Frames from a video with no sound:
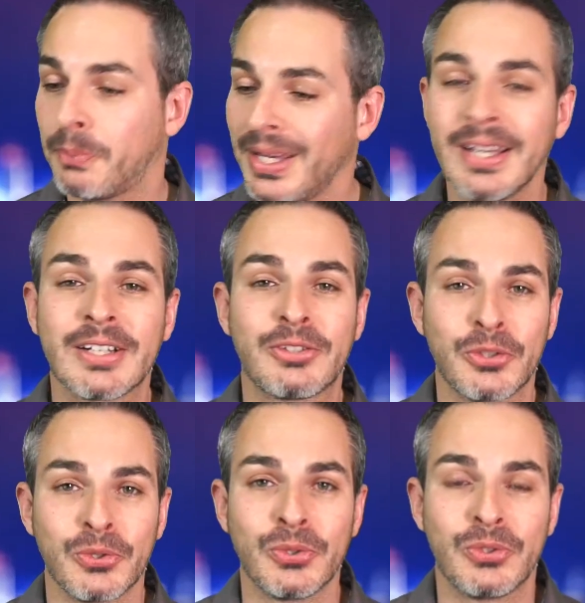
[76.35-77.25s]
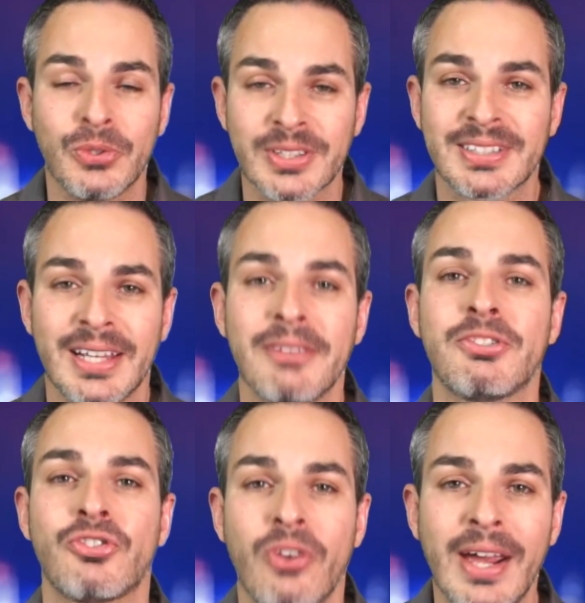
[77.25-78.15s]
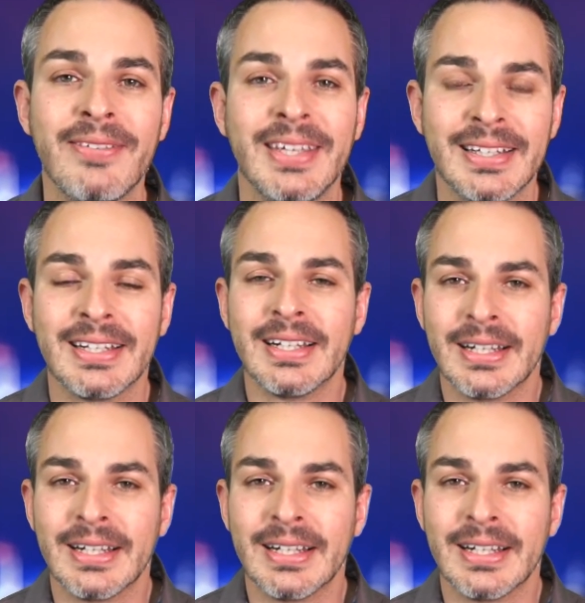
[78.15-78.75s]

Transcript: pick to do a self-driving,